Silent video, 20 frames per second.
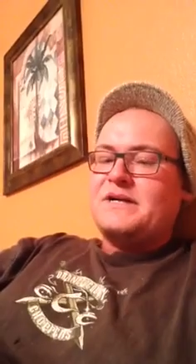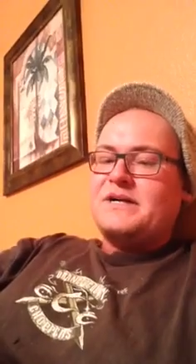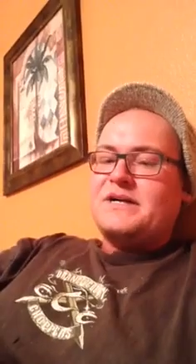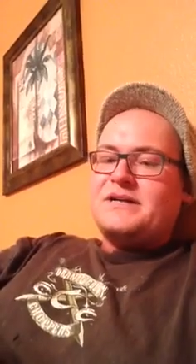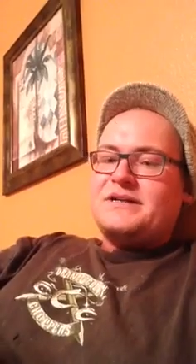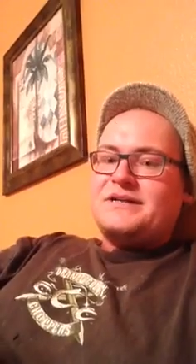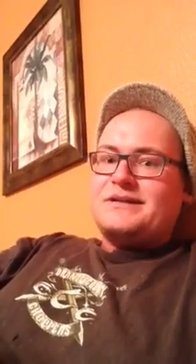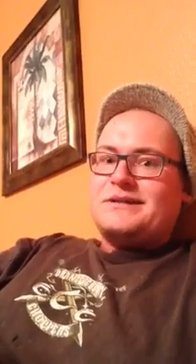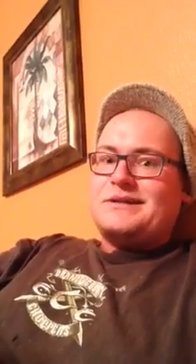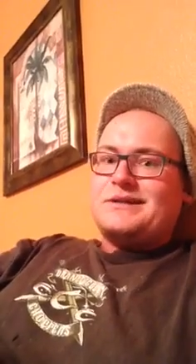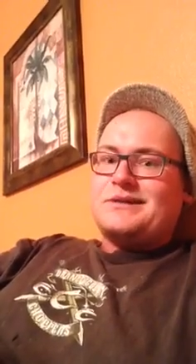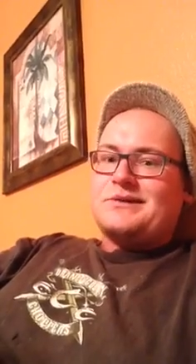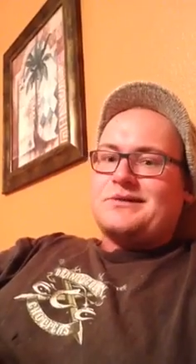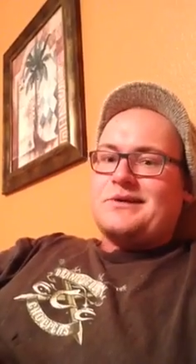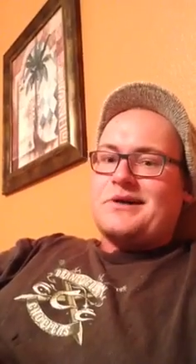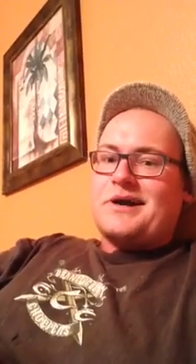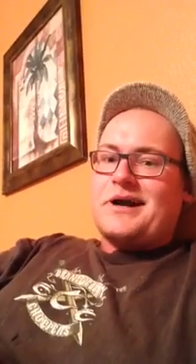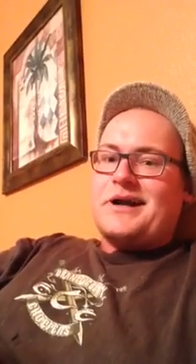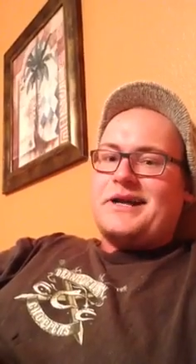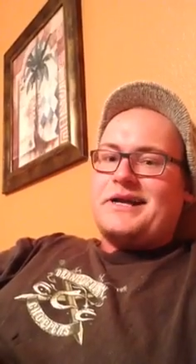
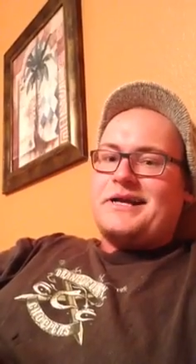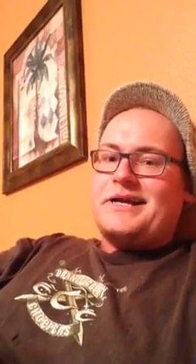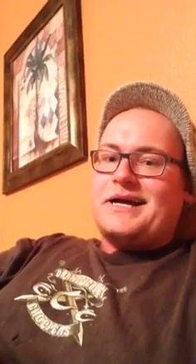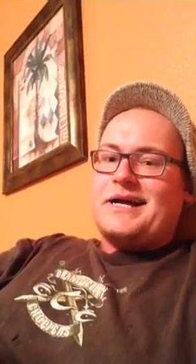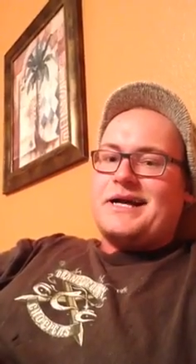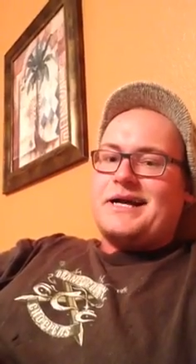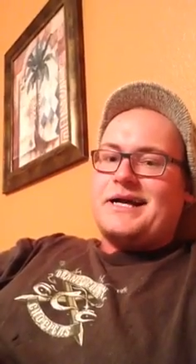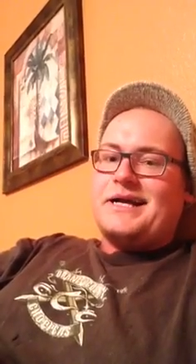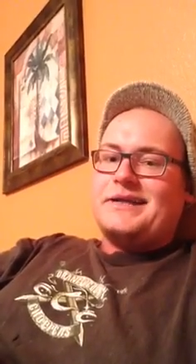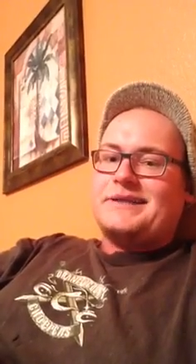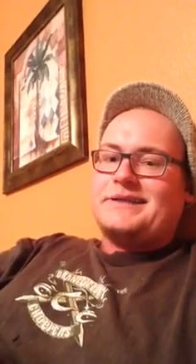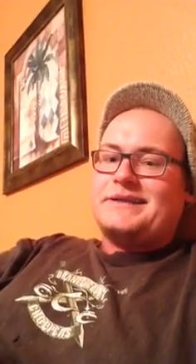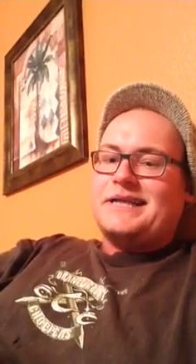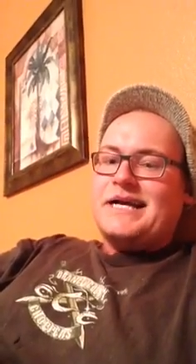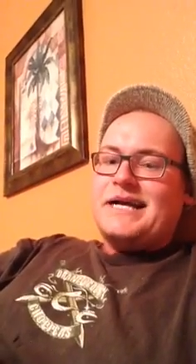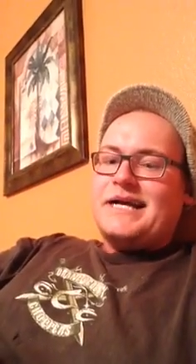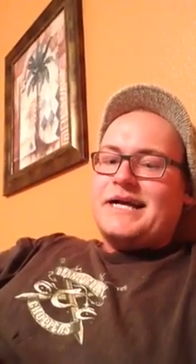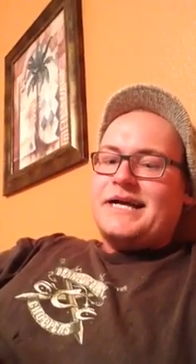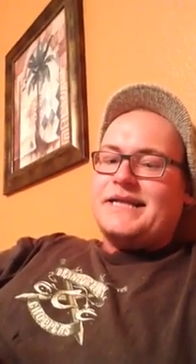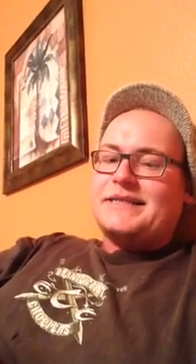Alrighty, guys.
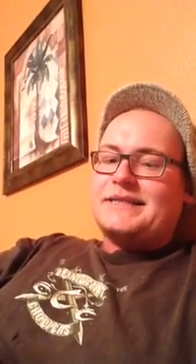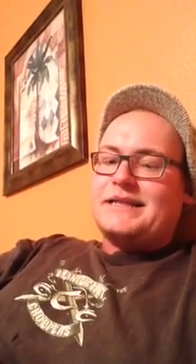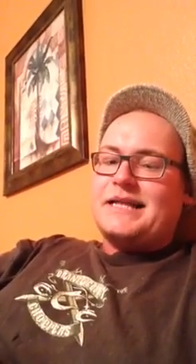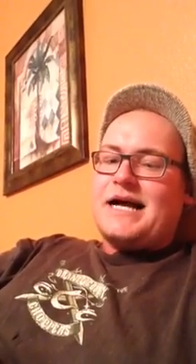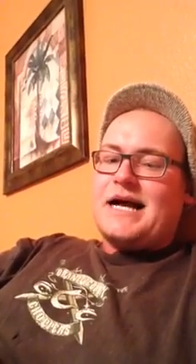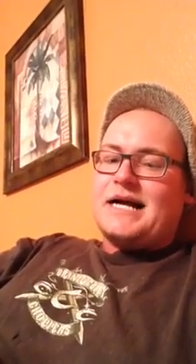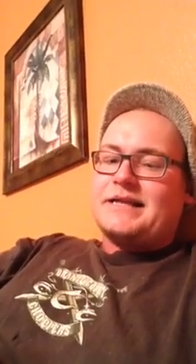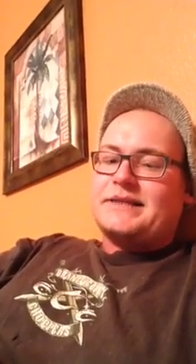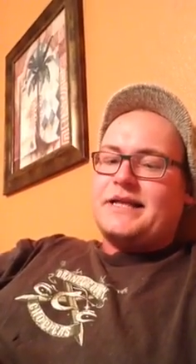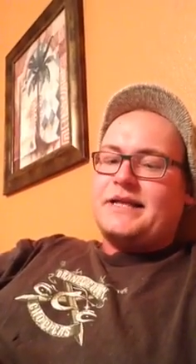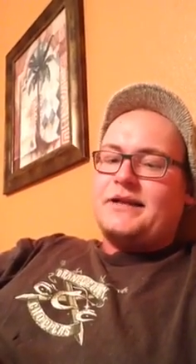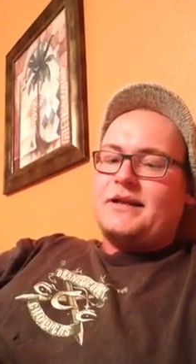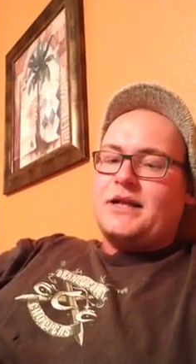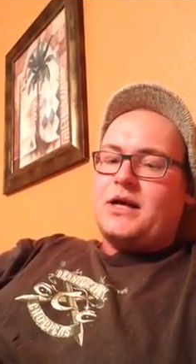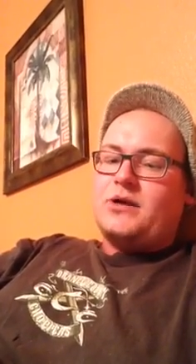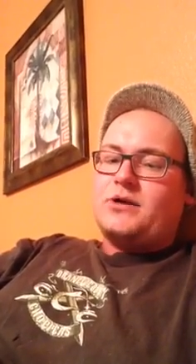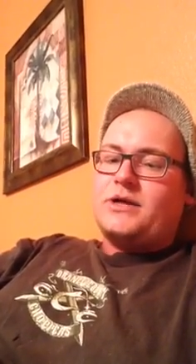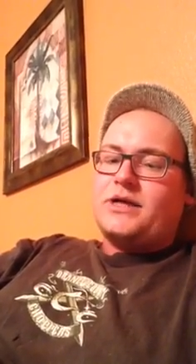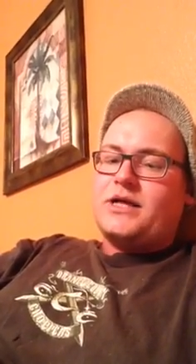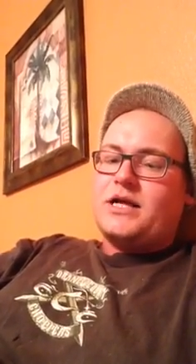He's locked and
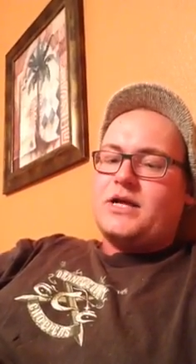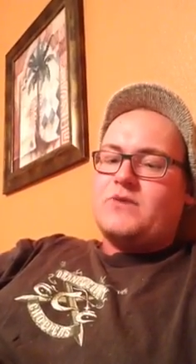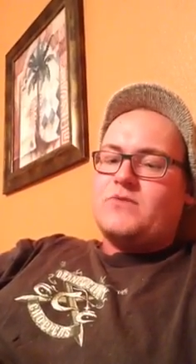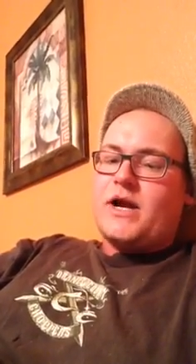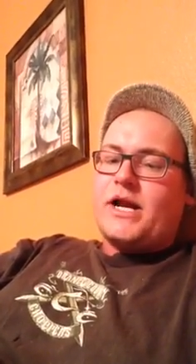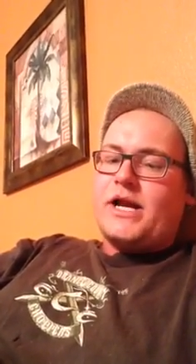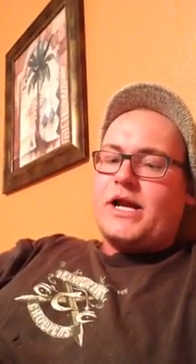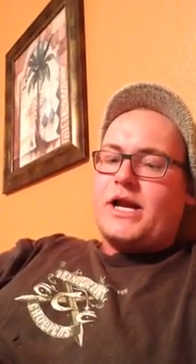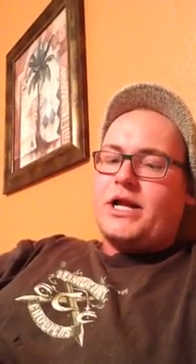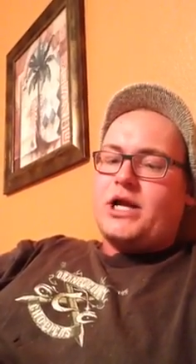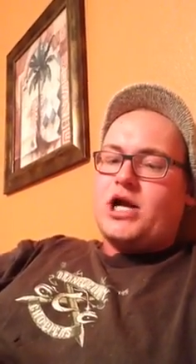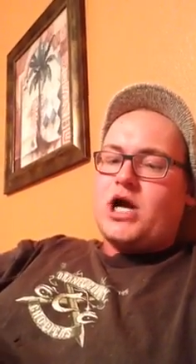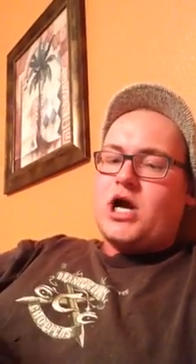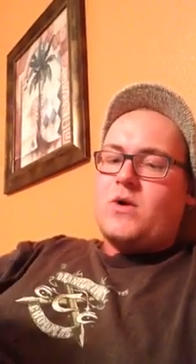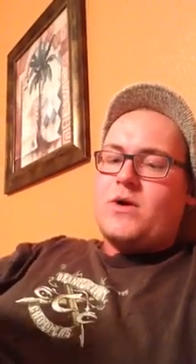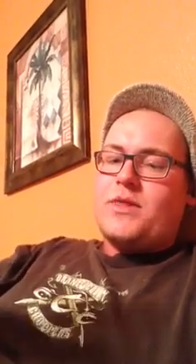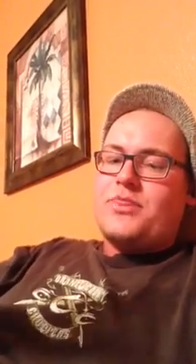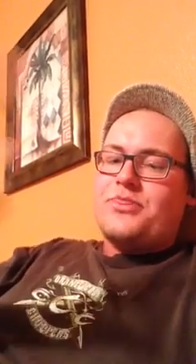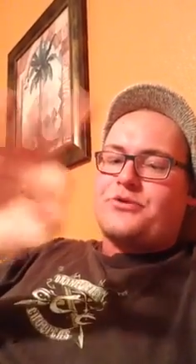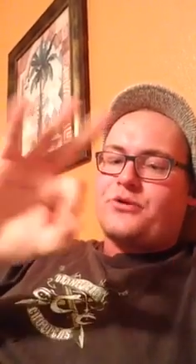loaded and ready to go
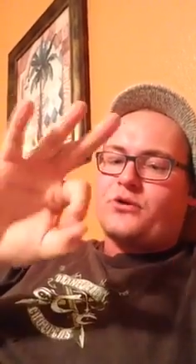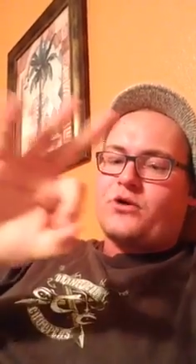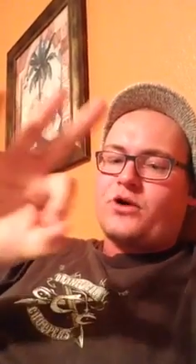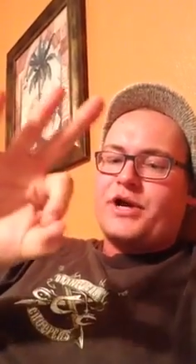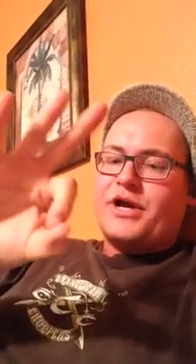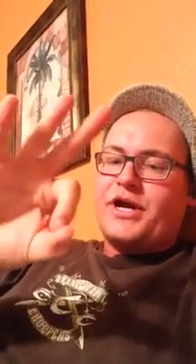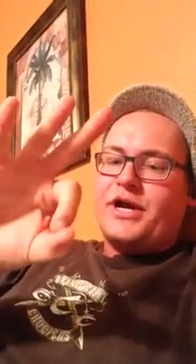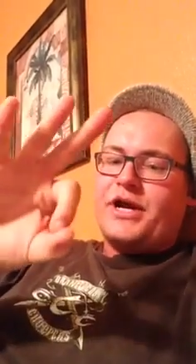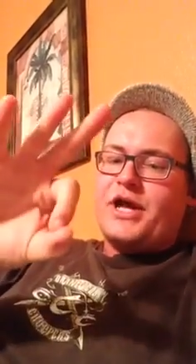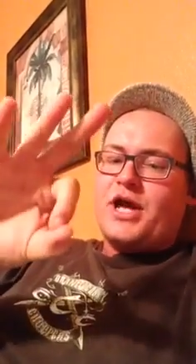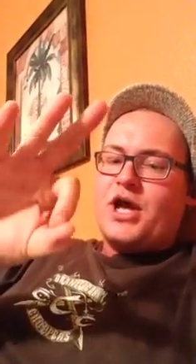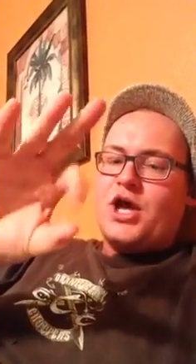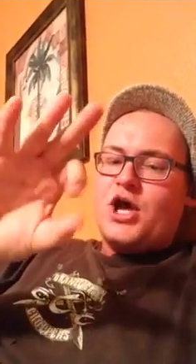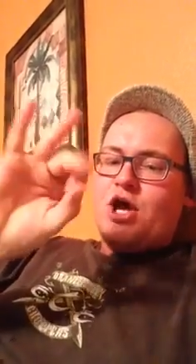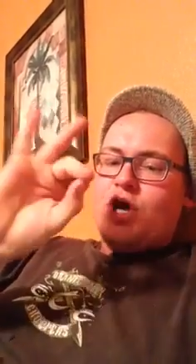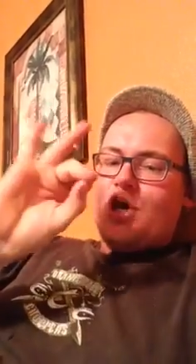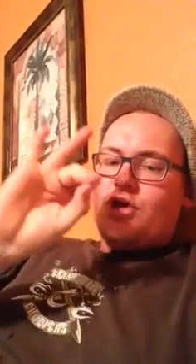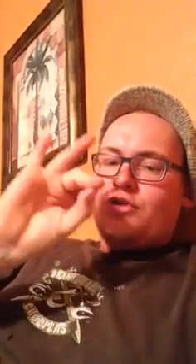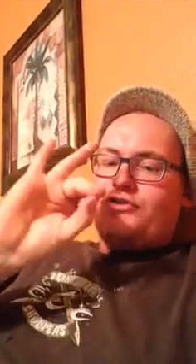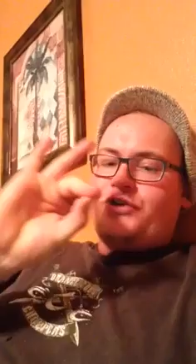in 3,
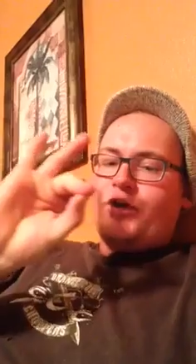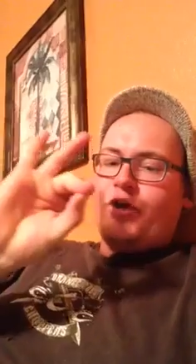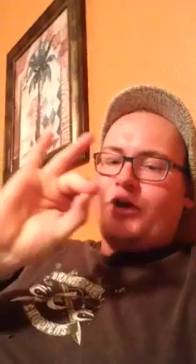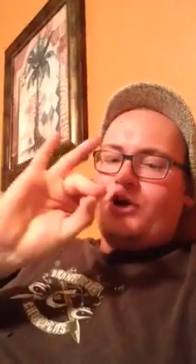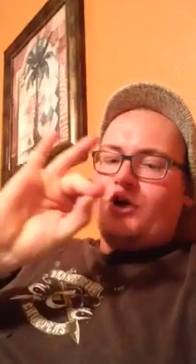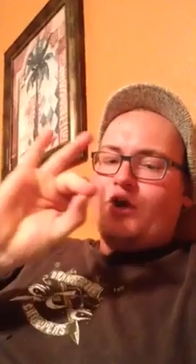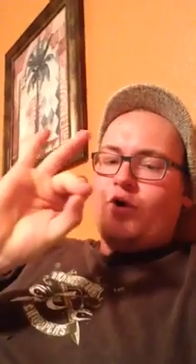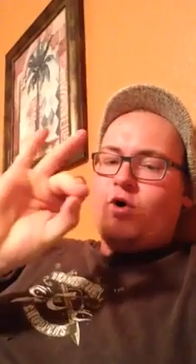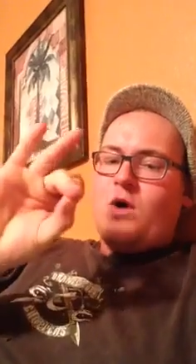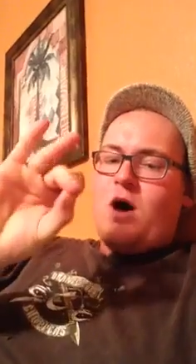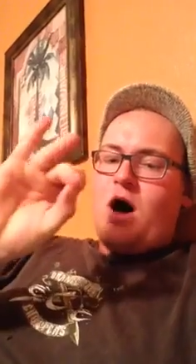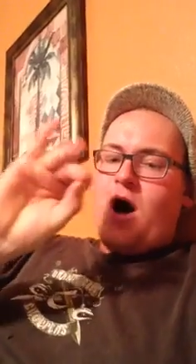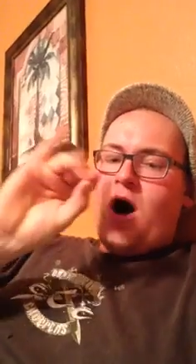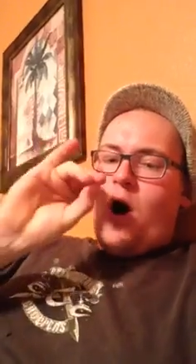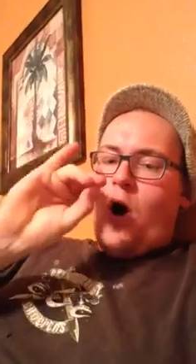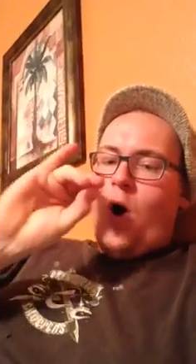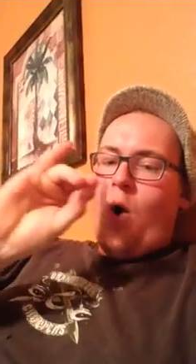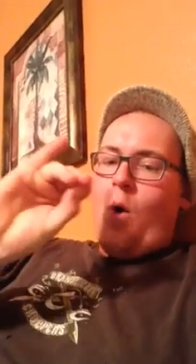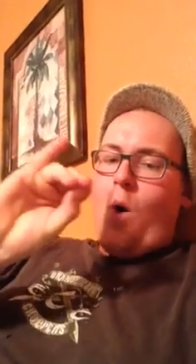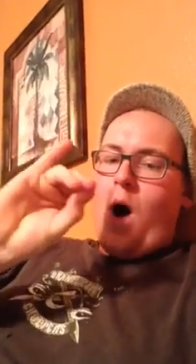2,
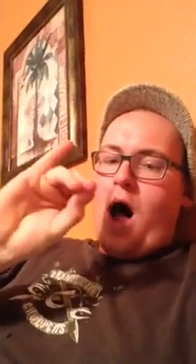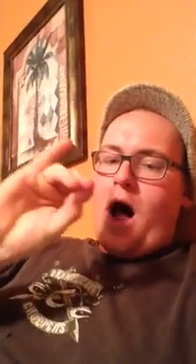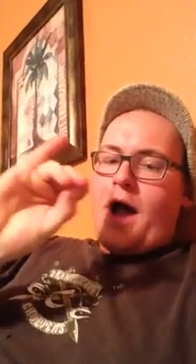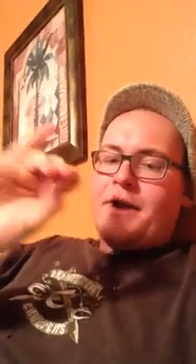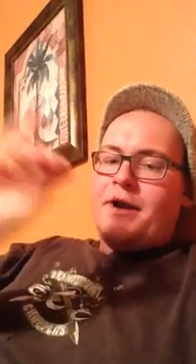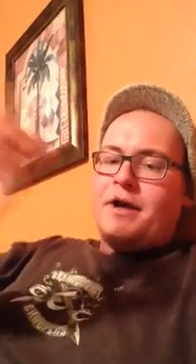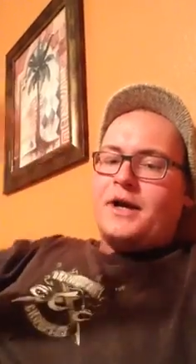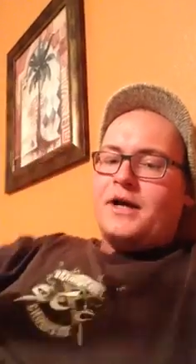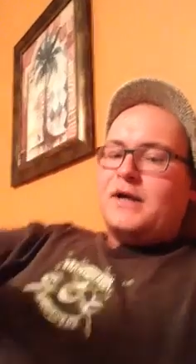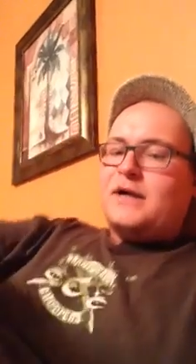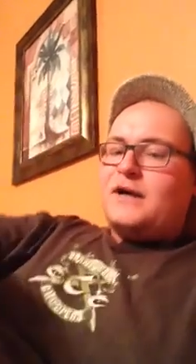1.